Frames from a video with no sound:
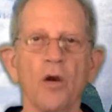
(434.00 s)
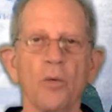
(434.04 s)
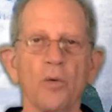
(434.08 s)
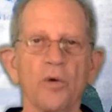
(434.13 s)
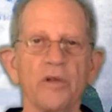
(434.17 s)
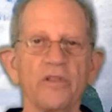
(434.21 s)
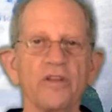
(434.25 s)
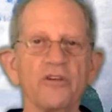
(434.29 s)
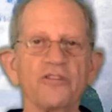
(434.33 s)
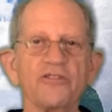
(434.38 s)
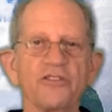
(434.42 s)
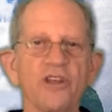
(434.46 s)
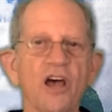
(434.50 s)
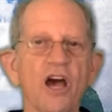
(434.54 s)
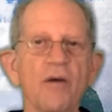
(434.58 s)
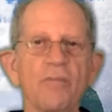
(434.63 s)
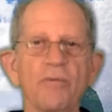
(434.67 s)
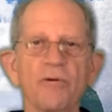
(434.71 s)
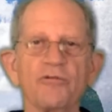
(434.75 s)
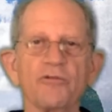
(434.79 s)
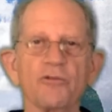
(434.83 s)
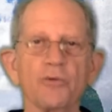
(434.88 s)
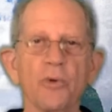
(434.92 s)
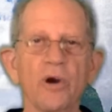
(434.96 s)
When this
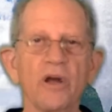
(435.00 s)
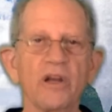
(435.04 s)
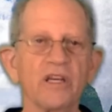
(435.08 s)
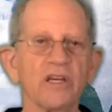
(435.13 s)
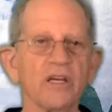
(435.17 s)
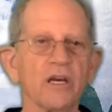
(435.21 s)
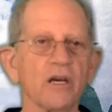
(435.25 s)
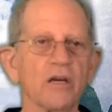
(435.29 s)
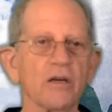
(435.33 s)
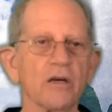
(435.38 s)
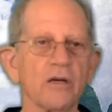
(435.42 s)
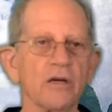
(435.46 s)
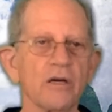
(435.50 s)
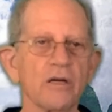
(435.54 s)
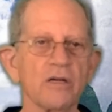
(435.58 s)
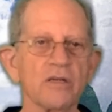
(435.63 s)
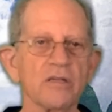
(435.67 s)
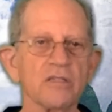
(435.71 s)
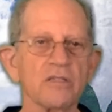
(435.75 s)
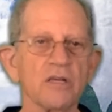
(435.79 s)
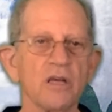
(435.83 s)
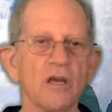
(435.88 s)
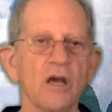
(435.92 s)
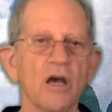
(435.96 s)
type of sweating
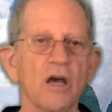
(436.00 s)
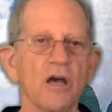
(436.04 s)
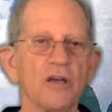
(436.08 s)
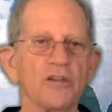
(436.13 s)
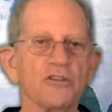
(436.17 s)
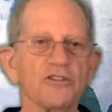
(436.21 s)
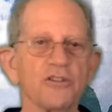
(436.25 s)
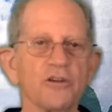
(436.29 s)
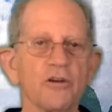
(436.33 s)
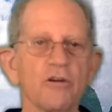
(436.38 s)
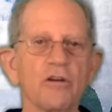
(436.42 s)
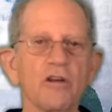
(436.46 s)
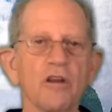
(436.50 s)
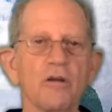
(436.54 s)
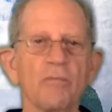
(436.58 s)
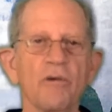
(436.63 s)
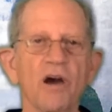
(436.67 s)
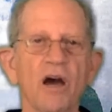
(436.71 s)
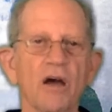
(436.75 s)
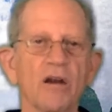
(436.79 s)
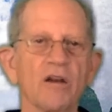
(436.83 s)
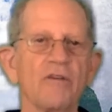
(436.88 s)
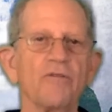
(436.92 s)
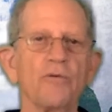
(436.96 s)
occurs, a certain
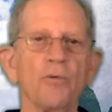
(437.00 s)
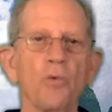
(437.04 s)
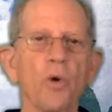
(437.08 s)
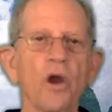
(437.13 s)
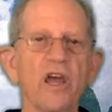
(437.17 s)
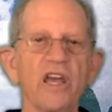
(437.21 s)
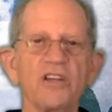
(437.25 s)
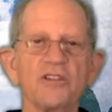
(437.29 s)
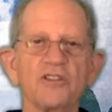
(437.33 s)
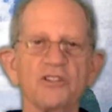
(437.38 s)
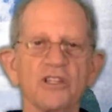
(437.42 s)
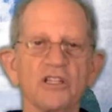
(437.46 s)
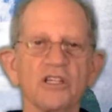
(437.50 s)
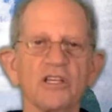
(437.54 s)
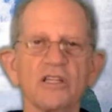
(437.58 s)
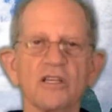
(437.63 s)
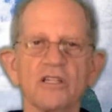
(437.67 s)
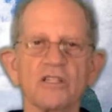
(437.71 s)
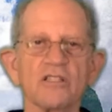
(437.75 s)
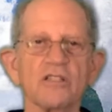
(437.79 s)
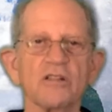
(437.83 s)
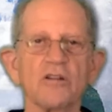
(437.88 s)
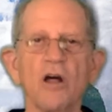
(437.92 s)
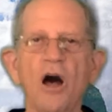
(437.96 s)
amount of Wei qi
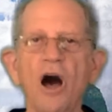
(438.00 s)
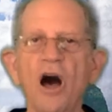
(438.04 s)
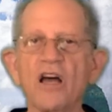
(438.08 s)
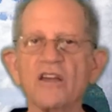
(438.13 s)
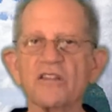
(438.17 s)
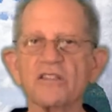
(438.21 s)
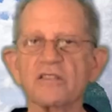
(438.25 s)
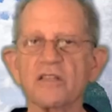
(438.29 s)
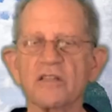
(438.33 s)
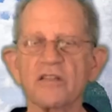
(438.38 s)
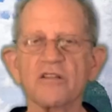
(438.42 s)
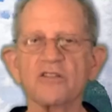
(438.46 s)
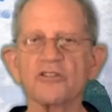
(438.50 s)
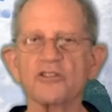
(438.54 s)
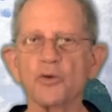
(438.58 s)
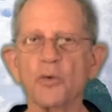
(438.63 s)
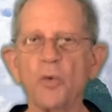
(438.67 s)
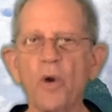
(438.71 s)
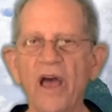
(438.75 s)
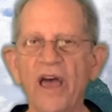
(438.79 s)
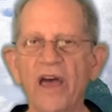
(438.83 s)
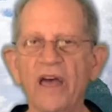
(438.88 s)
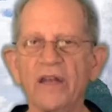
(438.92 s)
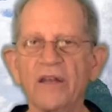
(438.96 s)
is lost in the
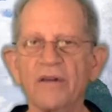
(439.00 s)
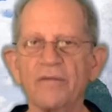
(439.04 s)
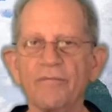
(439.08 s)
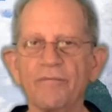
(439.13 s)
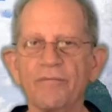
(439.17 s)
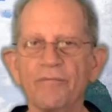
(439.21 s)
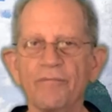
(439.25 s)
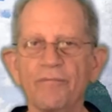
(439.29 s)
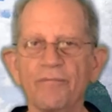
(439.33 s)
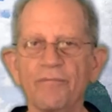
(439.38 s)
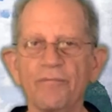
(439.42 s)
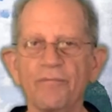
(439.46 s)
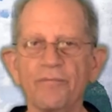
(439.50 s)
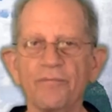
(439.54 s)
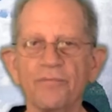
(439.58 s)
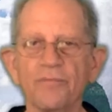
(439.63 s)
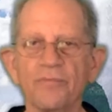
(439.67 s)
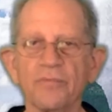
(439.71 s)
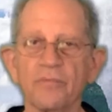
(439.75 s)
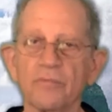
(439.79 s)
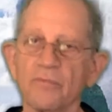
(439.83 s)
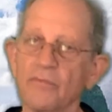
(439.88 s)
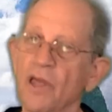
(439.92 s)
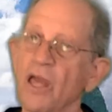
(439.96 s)
sweat.
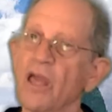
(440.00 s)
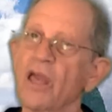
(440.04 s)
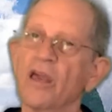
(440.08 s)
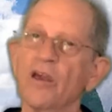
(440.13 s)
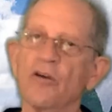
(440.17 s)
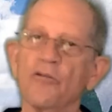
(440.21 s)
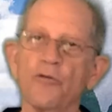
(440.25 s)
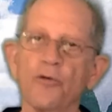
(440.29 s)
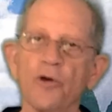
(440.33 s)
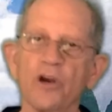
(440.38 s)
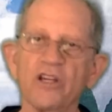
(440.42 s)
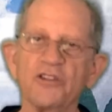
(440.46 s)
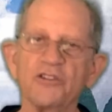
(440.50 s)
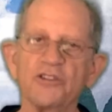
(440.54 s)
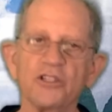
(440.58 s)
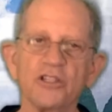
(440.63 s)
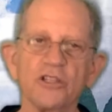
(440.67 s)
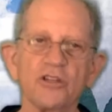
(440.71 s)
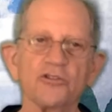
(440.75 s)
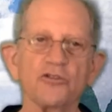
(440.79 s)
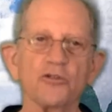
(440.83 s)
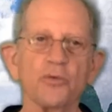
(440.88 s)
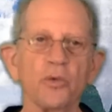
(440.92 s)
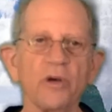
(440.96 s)
If Wei
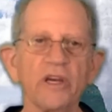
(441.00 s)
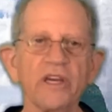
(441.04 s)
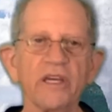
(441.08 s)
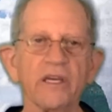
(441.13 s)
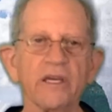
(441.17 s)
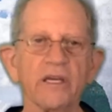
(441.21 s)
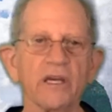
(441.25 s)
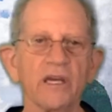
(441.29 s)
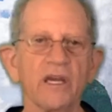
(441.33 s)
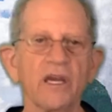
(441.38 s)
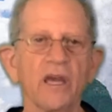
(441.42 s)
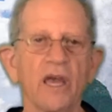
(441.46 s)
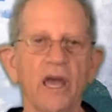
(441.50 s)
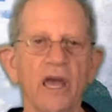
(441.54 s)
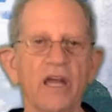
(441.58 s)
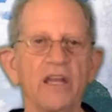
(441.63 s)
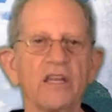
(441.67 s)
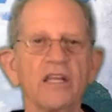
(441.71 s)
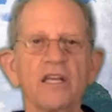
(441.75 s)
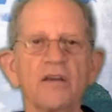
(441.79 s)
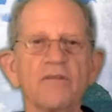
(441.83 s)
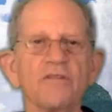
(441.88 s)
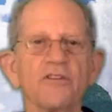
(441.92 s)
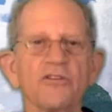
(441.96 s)
qi is weak,
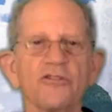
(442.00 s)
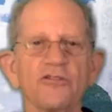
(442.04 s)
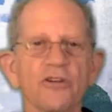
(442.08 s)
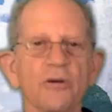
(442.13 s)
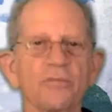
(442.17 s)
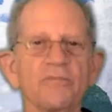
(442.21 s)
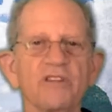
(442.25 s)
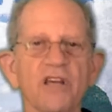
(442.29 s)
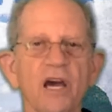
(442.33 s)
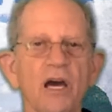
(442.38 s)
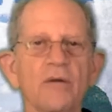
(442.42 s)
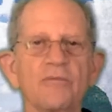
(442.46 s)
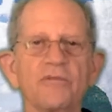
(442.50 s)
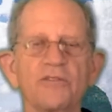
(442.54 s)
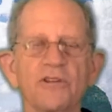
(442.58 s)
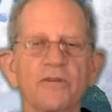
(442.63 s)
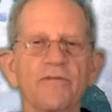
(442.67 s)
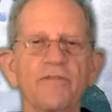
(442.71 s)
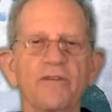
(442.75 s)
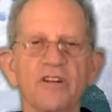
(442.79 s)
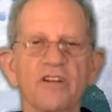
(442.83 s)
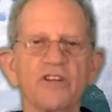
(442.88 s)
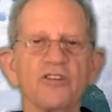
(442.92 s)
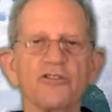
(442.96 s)
and even sometimes
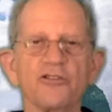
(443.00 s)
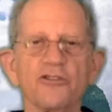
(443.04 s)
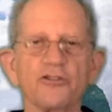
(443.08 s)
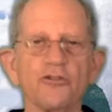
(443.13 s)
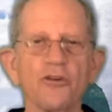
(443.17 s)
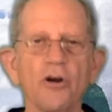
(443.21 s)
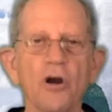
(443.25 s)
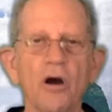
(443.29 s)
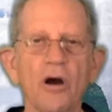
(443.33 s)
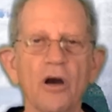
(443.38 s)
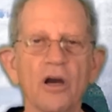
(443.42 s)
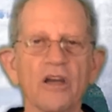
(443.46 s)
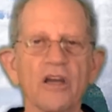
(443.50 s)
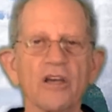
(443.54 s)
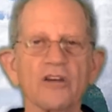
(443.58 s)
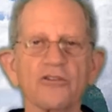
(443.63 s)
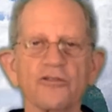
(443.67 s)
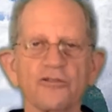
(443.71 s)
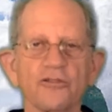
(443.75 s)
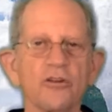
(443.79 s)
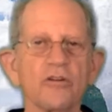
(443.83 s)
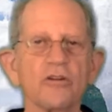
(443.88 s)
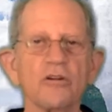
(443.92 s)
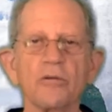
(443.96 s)
if it is strong,
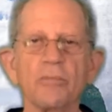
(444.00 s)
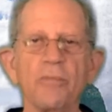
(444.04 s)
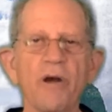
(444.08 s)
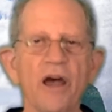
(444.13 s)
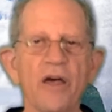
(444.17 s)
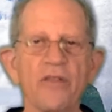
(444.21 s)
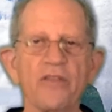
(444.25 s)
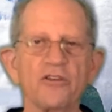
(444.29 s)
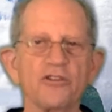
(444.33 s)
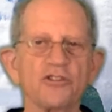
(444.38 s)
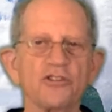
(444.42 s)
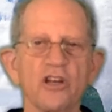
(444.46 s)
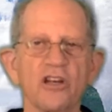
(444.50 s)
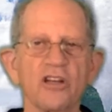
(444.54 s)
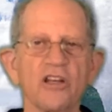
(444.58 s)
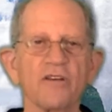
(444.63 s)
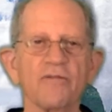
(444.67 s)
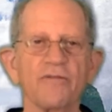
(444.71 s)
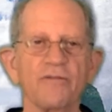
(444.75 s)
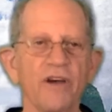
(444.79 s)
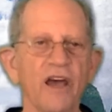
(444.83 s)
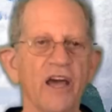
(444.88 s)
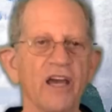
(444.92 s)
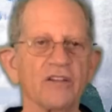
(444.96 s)
external
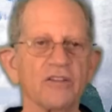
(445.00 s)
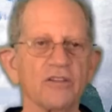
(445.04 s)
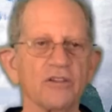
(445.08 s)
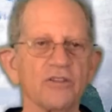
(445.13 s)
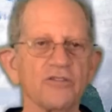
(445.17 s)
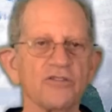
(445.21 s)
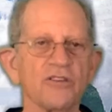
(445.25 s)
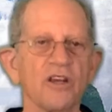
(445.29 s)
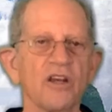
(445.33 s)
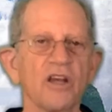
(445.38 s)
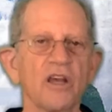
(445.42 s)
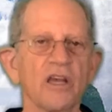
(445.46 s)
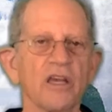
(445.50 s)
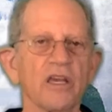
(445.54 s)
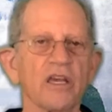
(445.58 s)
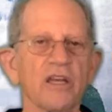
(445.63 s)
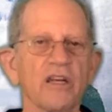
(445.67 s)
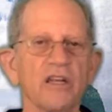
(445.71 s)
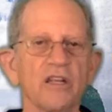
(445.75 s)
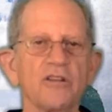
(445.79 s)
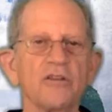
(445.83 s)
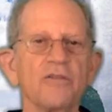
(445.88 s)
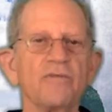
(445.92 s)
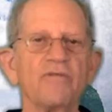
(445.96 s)
pathogenic factors
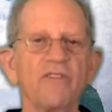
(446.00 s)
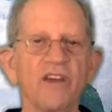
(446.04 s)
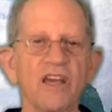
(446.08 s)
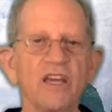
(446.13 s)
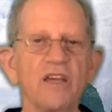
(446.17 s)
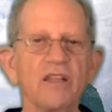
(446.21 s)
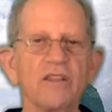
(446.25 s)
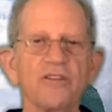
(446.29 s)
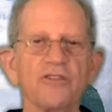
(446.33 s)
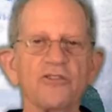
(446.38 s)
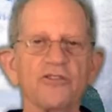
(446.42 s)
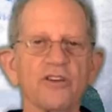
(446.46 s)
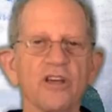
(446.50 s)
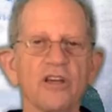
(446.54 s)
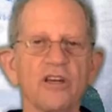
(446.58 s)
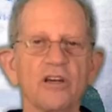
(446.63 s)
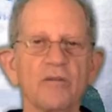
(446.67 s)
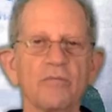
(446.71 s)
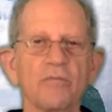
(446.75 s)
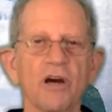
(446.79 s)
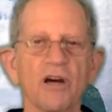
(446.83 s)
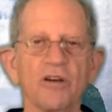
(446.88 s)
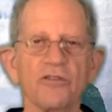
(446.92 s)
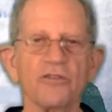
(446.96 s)
can invade the skin
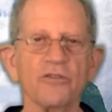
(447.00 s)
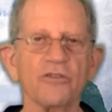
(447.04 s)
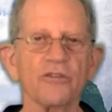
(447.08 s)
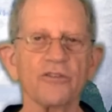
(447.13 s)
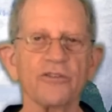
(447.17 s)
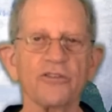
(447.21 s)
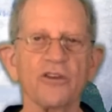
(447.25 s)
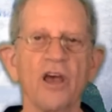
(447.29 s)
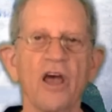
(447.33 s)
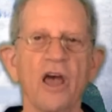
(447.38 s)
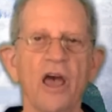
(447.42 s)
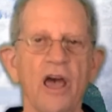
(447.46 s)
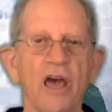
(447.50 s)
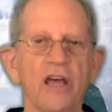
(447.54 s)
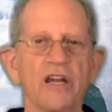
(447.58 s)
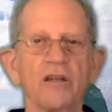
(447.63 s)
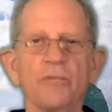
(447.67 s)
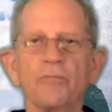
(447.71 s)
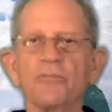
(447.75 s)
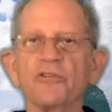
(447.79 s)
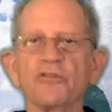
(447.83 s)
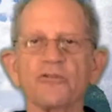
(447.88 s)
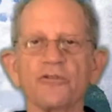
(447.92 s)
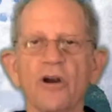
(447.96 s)
and muscles and
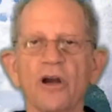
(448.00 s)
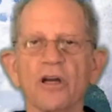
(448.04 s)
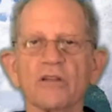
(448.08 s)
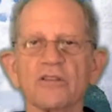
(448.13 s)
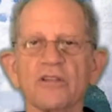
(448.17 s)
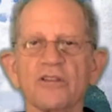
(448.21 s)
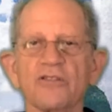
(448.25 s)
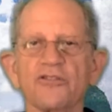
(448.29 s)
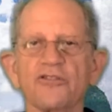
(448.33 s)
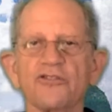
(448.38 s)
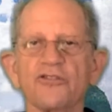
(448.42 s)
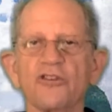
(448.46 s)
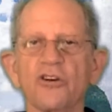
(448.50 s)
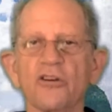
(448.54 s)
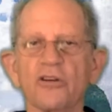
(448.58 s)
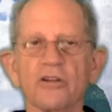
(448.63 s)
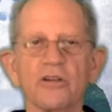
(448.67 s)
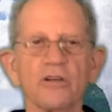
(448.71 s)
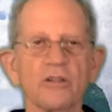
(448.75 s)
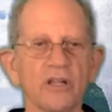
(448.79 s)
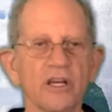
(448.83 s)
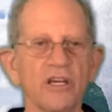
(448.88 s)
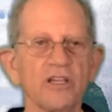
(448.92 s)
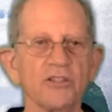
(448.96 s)
obstruct its
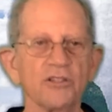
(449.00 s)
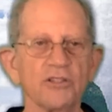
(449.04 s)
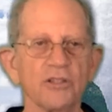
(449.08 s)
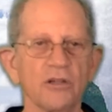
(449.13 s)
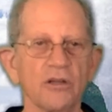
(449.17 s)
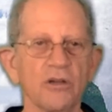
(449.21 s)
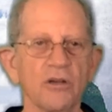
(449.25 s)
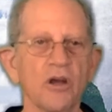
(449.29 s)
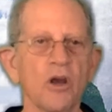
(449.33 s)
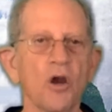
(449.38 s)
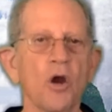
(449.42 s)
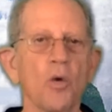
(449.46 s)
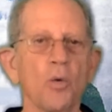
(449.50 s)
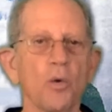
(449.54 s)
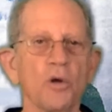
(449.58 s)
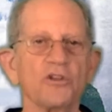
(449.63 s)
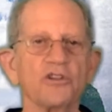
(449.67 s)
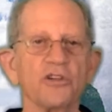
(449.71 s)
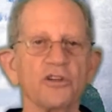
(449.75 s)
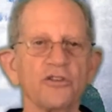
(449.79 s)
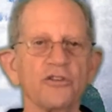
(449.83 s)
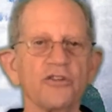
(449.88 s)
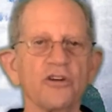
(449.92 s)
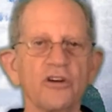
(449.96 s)
circulation,
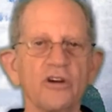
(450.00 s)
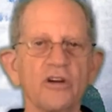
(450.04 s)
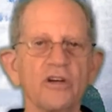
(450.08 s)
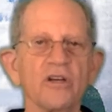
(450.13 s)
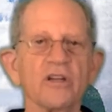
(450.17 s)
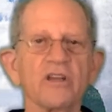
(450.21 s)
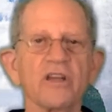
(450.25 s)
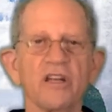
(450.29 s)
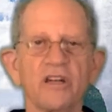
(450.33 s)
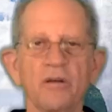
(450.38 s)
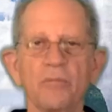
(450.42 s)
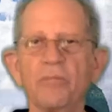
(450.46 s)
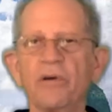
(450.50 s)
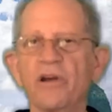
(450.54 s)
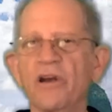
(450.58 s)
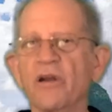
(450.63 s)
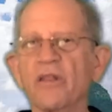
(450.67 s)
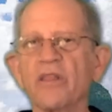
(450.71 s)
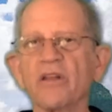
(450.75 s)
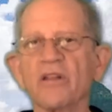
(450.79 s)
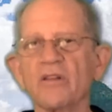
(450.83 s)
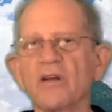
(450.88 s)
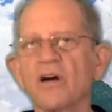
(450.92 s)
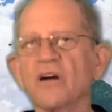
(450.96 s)
which in turn can
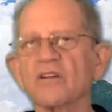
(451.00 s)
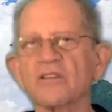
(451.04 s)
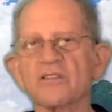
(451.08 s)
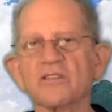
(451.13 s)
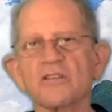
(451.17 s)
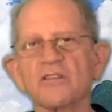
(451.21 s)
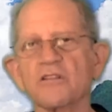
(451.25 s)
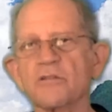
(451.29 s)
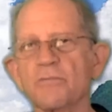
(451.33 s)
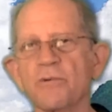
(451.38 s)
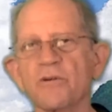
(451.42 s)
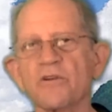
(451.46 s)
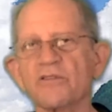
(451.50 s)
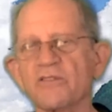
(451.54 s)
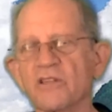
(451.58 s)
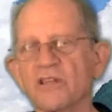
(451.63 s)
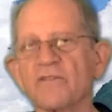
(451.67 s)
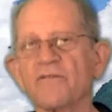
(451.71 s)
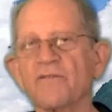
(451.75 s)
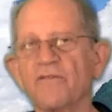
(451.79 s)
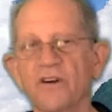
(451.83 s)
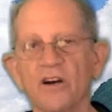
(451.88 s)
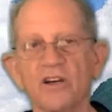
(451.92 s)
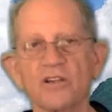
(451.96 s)
impair the lungs'
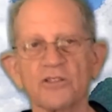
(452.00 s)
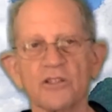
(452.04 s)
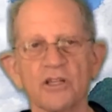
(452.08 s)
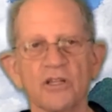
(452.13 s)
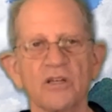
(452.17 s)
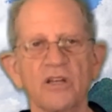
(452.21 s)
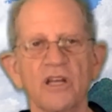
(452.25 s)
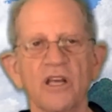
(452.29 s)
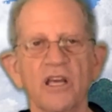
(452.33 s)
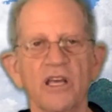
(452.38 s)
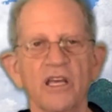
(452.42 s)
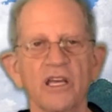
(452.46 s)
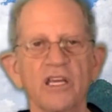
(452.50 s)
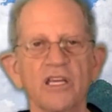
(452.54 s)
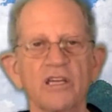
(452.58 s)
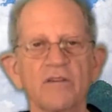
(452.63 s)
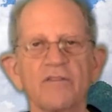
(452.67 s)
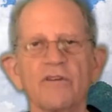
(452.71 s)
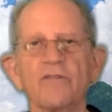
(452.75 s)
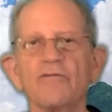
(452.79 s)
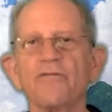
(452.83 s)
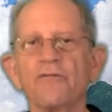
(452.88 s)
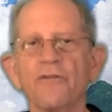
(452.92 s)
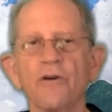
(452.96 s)
dispersing function
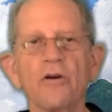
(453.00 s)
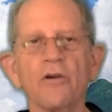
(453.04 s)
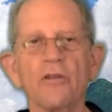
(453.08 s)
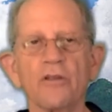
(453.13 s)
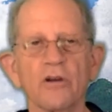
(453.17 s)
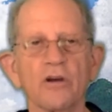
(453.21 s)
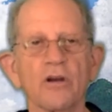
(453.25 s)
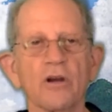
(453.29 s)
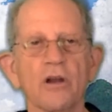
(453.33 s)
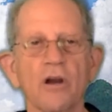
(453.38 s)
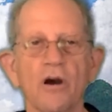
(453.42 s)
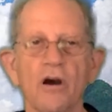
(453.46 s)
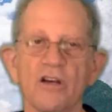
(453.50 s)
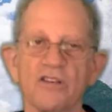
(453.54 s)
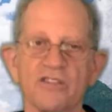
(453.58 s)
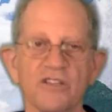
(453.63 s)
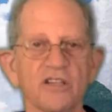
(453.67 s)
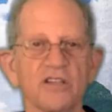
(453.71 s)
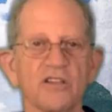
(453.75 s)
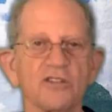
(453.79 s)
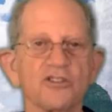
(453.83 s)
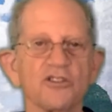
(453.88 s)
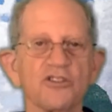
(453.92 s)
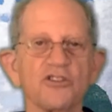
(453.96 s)
even further,
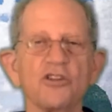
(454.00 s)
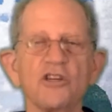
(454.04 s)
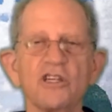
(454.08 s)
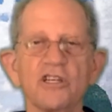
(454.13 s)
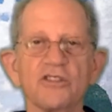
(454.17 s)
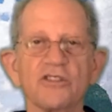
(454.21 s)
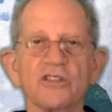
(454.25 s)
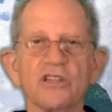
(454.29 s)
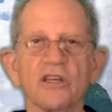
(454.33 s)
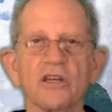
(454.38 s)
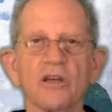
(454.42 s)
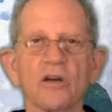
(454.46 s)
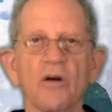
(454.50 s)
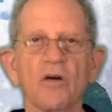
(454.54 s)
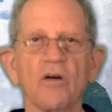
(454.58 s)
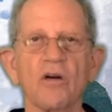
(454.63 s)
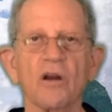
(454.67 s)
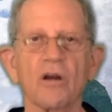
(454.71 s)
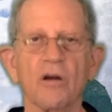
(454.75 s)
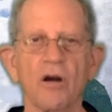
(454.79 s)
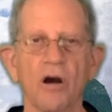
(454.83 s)
causing sneezing or